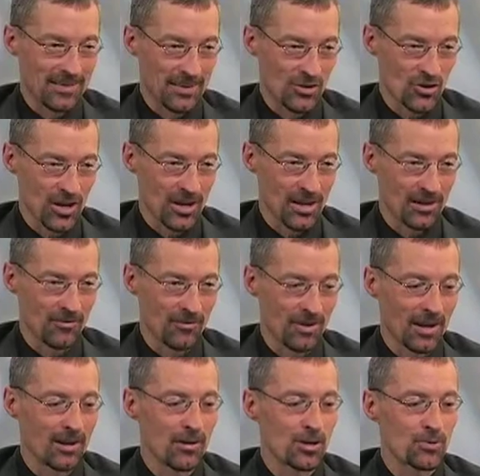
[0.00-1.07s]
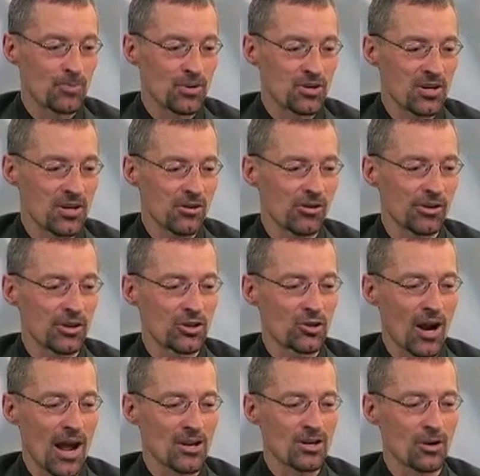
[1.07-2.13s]
in the chain. And it's particularly
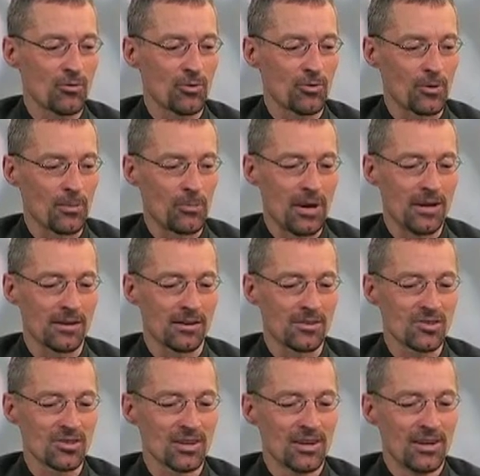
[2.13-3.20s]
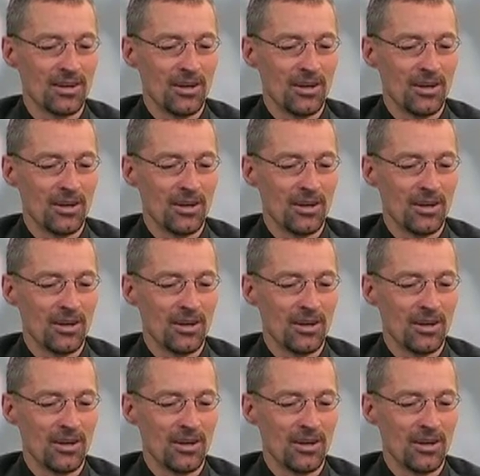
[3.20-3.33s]
tragic with repentance,